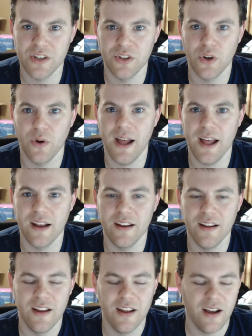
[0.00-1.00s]
go ahead.
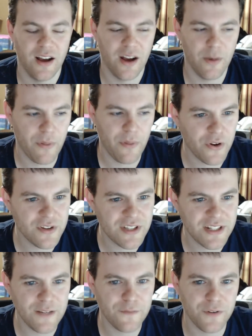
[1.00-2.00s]
But there's a
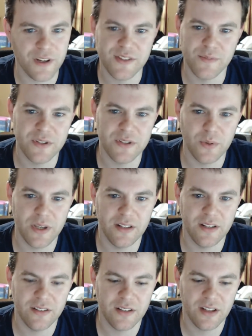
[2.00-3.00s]
difference
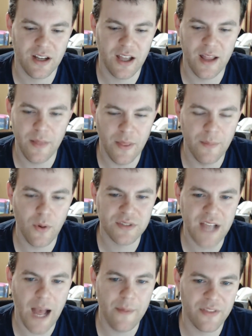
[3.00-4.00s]
between, and the most
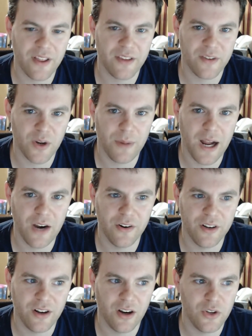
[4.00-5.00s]
common things that are
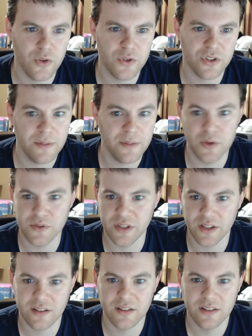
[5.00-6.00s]
pirated are usually
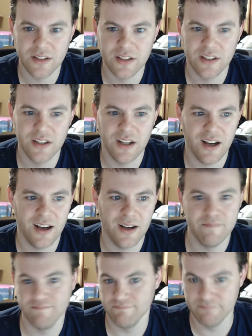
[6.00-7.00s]
music,
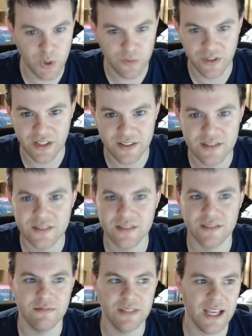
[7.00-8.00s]
movies,
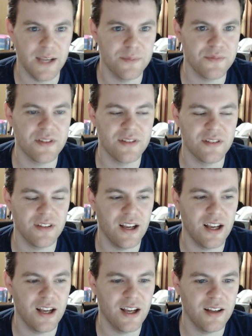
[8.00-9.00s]
games,
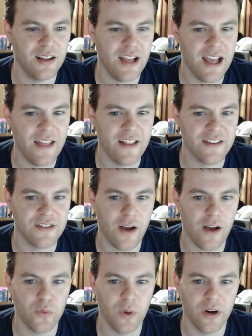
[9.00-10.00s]
and then
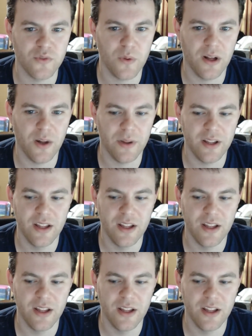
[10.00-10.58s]
software as well. But